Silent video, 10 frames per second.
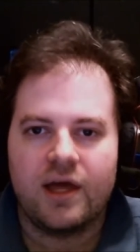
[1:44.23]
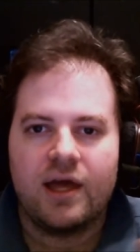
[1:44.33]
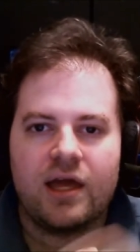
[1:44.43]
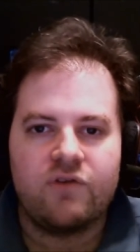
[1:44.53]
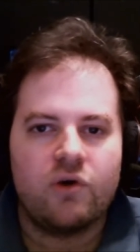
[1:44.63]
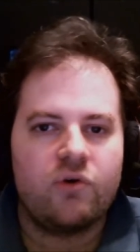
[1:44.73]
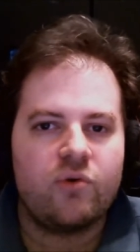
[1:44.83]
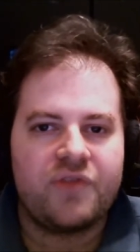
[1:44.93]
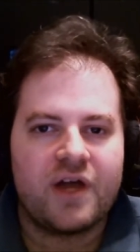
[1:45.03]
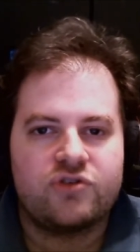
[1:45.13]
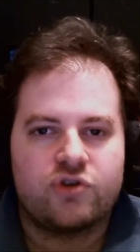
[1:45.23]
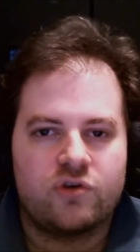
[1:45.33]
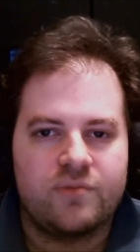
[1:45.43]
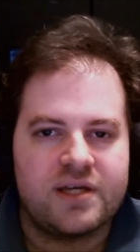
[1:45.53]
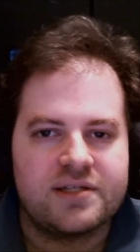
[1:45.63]
If you don't know what that
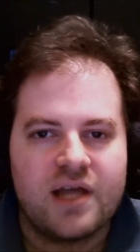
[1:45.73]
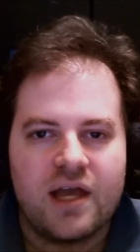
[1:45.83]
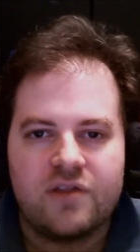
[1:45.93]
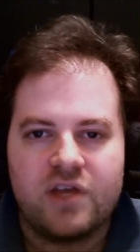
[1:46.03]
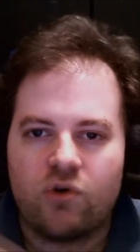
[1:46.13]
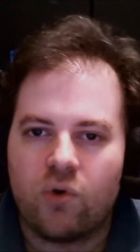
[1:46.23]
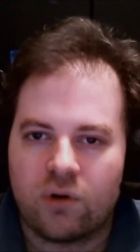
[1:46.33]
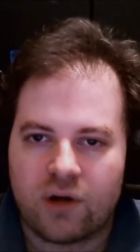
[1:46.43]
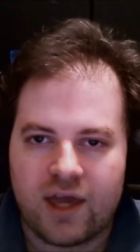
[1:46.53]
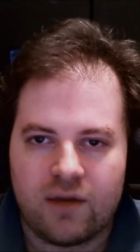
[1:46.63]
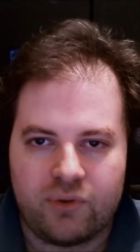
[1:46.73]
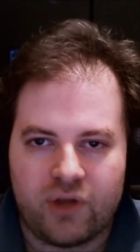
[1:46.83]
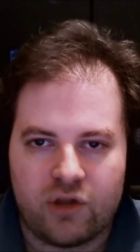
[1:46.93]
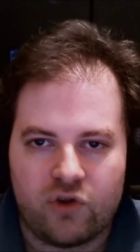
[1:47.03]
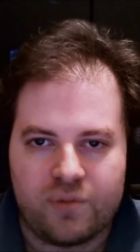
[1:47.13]
term is, the core
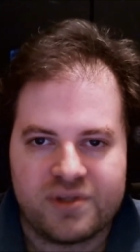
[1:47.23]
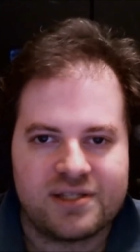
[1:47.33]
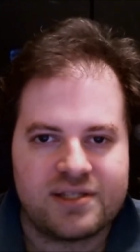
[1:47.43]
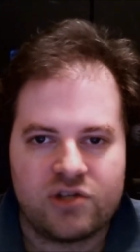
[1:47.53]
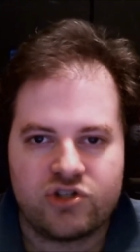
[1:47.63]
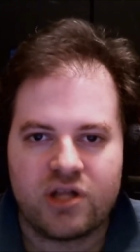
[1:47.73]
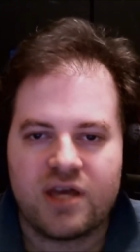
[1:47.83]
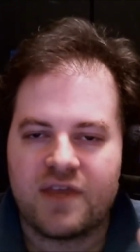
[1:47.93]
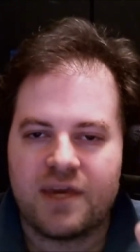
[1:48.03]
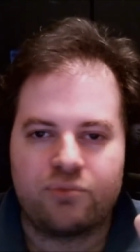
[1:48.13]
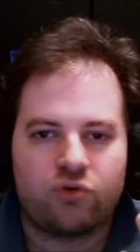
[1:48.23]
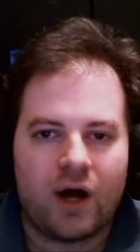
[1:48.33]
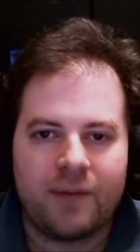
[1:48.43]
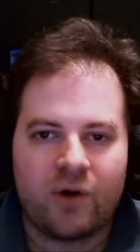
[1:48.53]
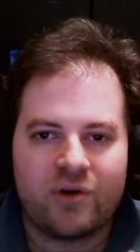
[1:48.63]
gameplay loop is essentially the
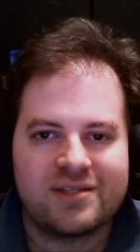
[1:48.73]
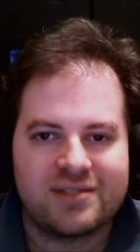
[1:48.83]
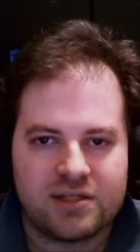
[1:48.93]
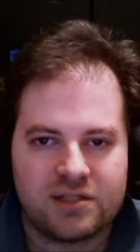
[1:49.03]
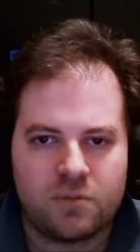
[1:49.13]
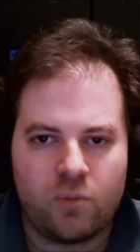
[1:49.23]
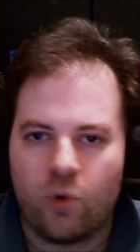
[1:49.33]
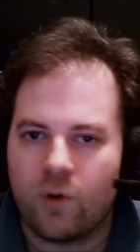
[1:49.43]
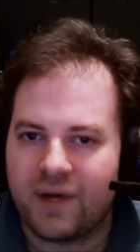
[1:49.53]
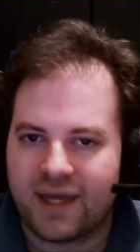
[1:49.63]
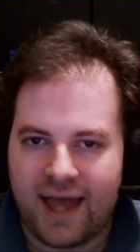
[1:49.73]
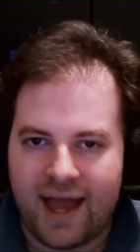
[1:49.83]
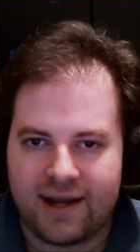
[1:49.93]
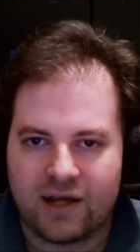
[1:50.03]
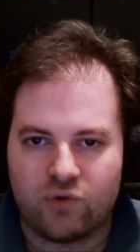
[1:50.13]
primary system or
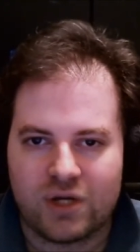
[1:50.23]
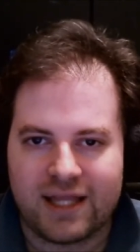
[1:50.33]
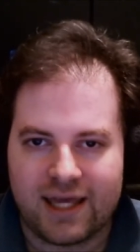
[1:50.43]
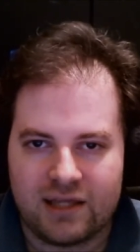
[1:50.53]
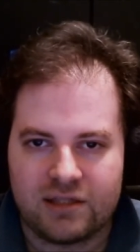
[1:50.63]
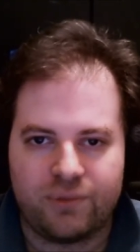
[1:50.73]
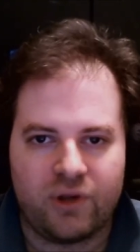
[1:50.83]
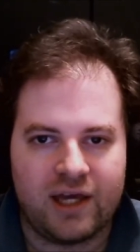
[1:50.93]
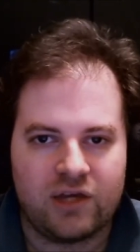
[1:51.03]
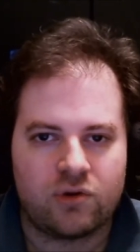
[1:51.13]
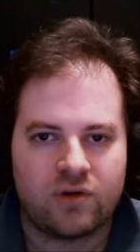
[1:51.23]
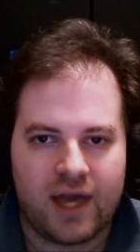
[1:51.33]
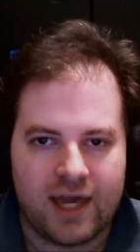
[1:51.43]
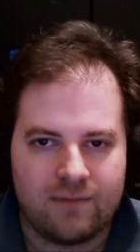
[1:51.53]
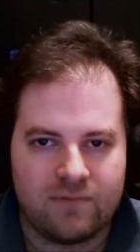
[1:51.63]
mechanic related to playing your
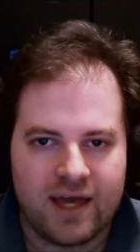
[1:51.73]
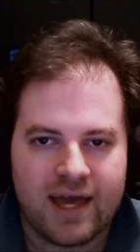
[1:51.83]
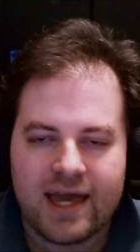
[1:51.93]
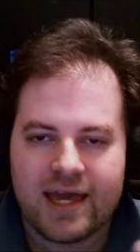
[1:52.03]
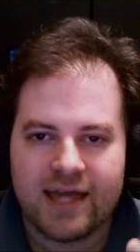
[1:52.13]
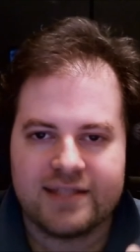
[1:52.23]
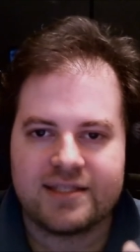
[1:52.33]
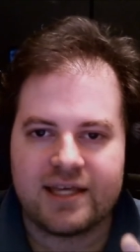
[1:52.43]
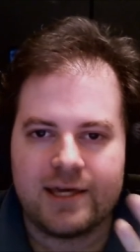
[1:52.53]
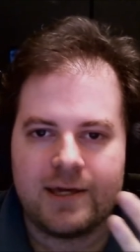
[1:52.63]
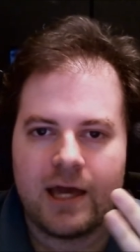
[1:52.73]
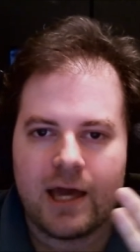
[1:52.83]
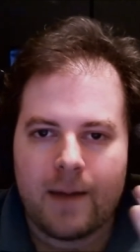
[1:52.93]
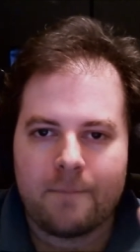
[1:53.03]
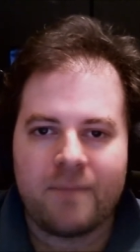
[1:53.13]
game. It's the
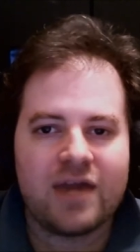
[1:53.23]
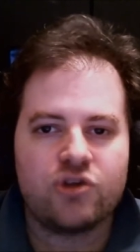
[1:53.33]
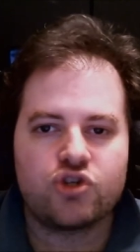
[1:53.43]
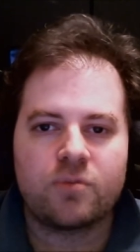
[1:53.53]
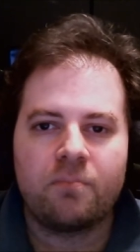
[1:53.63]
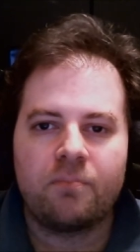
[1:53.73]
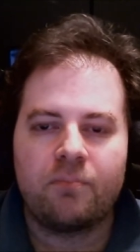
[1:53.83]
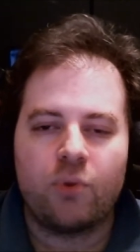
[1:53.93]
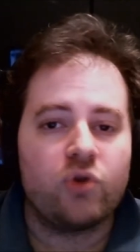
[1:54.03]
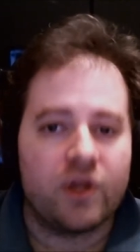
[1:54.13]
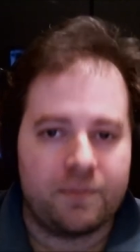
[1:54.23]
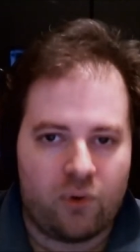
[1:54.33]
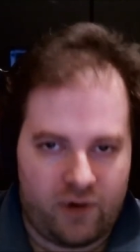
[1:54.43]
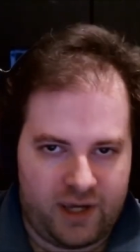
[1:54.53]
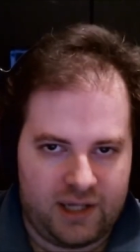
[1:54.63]
major bullet
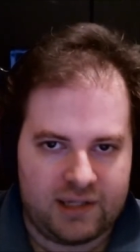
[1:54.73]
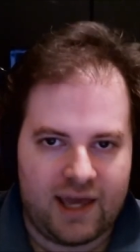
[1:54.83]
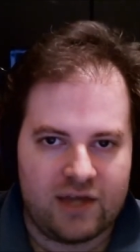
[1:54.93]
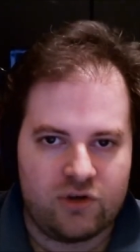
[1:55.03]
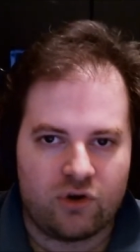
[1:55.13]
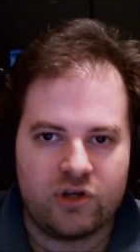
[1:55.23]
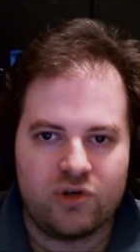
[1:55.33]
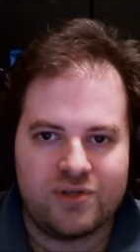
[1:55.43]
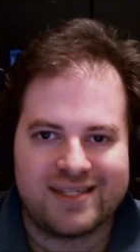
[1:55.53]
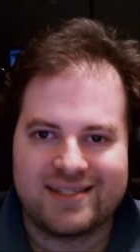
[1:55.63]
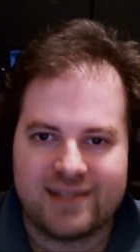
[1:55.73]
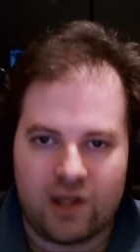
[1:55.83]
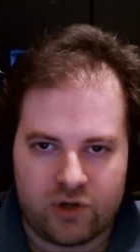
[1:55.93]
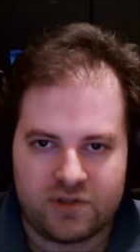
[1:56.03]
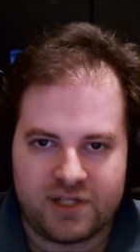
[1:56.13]
point that you're going to use to sell
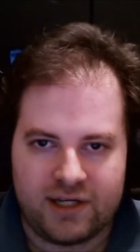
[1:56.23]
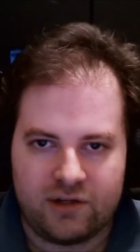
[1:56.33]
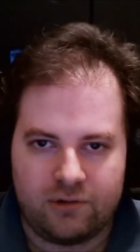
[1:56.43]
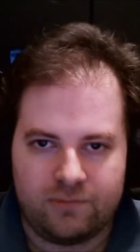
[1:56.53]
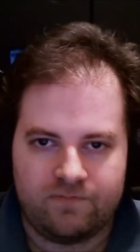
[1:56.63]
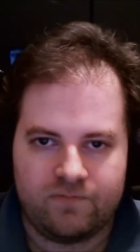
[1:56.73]
your title.